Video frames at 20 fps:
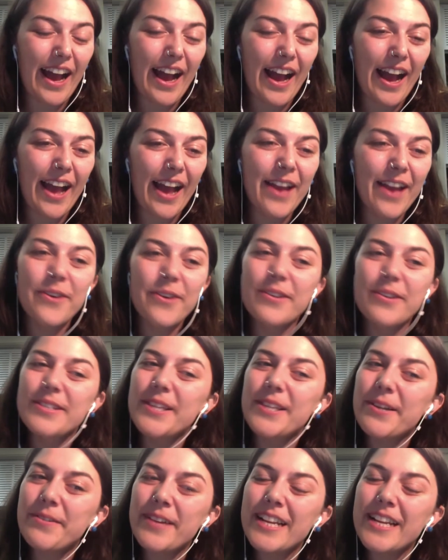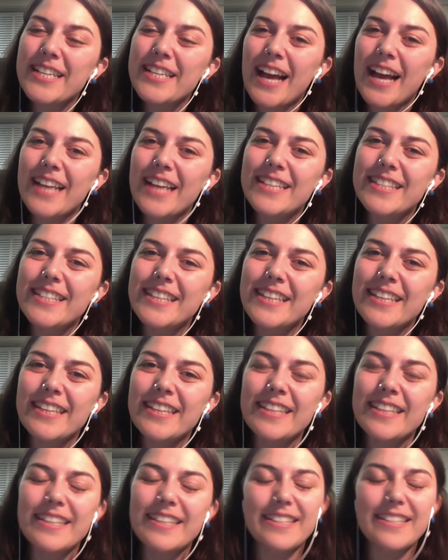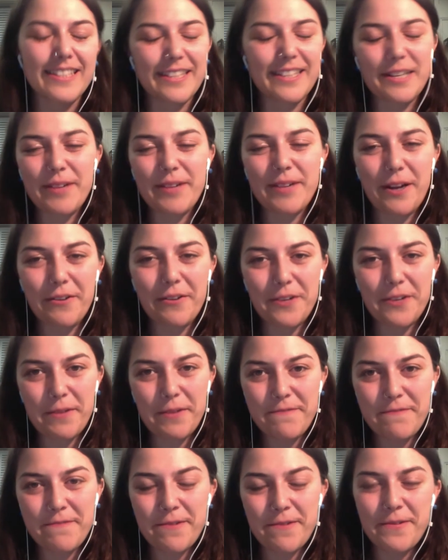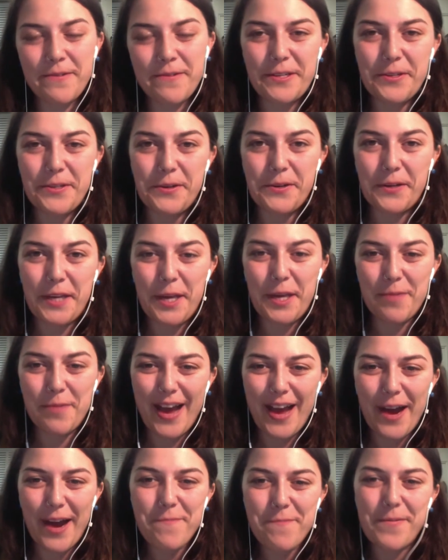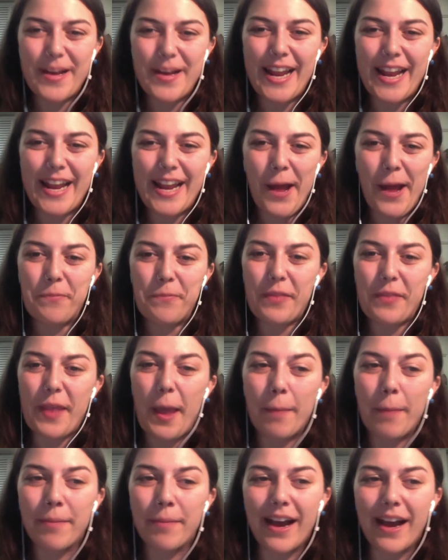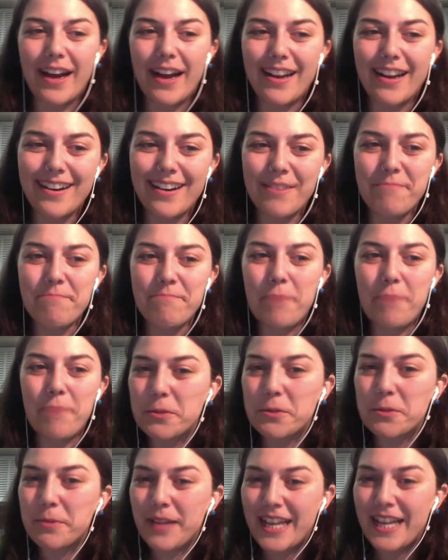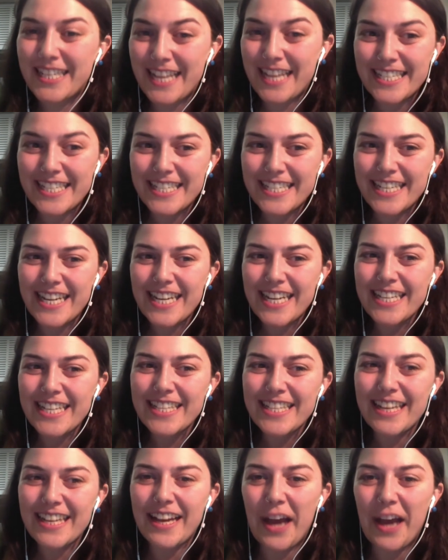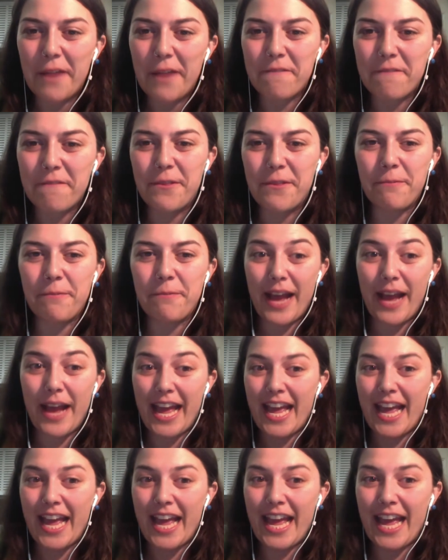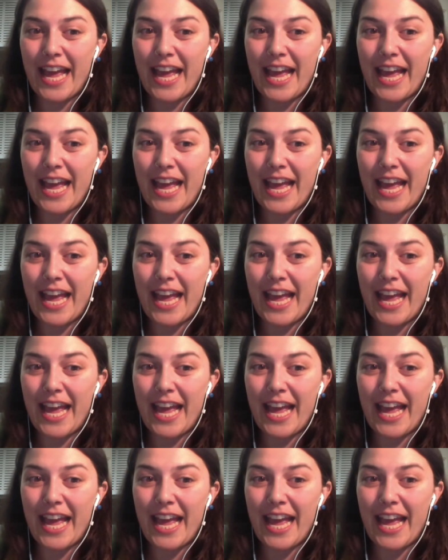I also wanted to ask you, this is a little bit off topic from what we were just talking about, but about multiple identities and kind of the way that